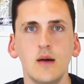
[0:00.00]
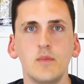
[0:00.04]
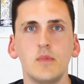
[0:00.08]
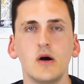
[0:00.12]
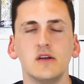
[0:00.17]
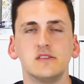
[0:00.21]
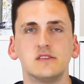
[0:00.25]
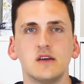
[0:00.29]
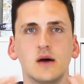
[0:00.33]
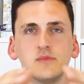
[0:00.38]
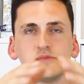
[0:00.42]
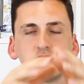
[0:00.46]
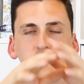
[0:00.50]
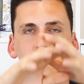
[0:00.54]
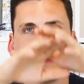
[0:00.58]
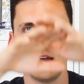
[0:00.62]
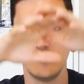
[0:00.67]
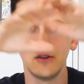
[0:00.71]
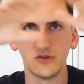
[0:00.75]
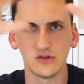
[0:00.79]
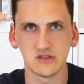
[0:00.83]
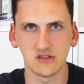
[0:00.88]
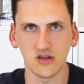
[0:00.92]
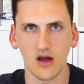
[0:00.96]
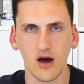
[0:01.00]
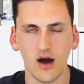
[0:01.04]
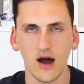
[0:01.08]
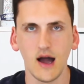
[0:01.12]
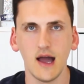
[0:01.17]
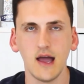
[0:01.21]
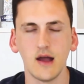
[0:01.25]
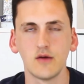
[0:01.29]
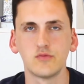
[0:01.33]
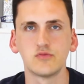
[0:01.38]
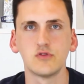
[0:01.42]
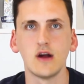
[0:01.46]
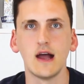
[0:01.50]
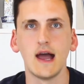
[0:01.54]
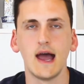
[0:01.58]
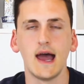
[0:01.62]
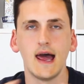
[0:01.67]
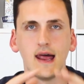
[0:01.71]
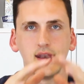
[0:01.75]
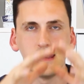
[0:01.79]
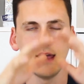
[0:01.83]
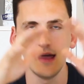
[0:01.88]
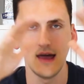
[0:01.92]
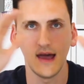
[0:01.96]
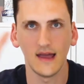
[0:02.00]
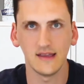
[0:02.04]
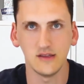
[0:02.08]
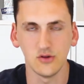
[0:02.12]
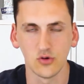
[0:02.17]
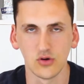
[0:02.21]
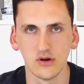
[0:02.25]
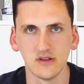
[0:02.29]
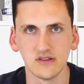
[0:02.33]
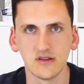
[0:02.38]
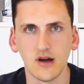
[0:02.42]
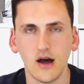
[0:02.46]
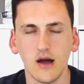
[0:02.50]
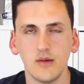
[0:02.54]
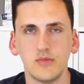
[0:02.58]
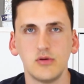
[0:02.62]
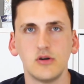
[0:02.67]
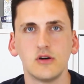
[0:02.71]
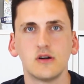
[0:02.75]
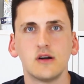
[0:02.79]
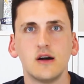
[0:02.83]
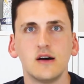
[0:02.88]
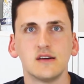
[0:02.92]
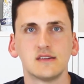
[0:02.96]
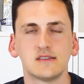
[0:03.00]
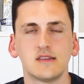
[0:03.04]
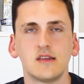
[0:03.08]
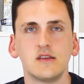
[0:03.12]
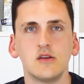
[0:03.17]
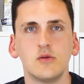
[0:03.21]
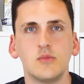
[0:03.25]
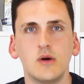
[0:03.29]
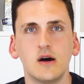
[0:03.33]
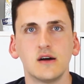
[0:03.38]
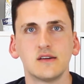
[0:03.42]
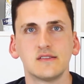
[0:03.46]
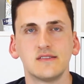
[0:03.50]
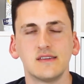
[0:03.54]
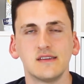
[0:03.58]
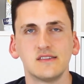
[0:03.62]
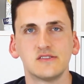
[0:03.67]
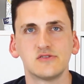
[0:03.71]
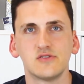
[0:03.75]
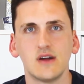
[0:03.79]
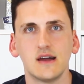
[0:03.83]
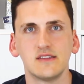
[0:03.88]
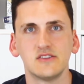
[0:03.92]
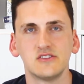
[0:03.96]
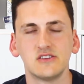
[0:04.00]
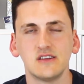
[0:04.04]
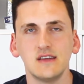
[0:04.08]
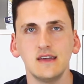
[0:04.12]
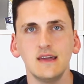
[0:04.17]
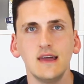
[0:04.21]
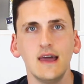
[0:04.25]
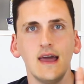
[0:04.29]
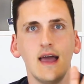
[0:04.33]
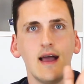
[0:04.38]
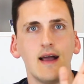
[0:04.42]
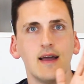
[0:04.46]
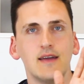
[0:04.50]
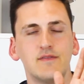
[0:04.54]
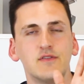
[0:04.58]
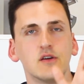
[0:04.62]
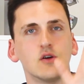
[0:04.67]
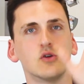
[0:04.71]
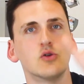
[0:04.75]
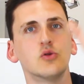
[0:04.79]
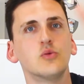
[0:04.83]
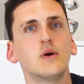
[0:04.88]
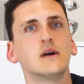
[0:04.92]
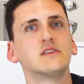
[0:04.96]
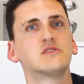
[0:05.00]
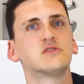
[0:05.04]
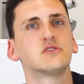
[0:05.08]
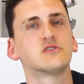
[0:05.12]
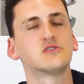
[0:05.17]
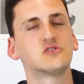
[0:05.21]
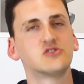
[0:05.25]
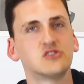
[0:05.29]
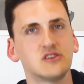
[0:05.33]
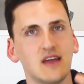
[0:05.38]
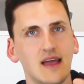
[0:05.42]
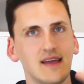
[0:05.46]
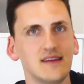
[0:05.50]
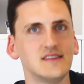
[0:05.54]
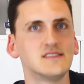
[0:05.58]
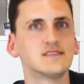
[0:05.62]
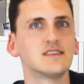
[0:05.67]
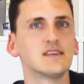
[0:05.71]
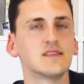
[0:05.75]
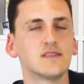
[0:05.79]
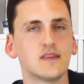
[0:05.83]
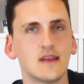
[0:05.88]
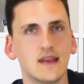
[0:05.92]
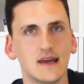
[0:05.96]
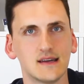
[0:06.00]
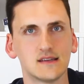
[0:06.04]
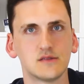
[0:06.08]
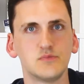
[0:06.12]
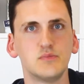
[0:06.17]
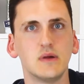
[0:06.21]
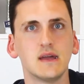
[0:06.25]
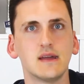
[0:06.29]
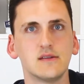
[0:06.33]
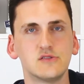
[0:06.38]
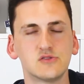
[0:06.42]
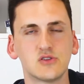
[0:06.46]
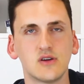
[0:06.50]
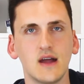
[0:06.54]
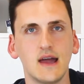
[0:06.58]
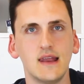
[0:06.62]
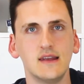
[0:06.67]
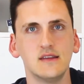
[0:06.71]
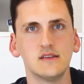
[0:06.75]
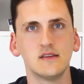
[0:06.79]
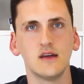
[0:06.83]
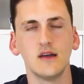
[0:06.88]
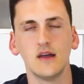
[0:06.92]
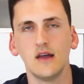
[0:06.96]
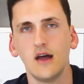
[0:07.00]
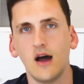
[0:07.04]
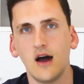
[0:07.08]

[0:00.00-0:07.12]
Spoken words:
But in terms of like your entire brand, your entire podcast and your marketing strategy, if you're always just chasing the next big trend,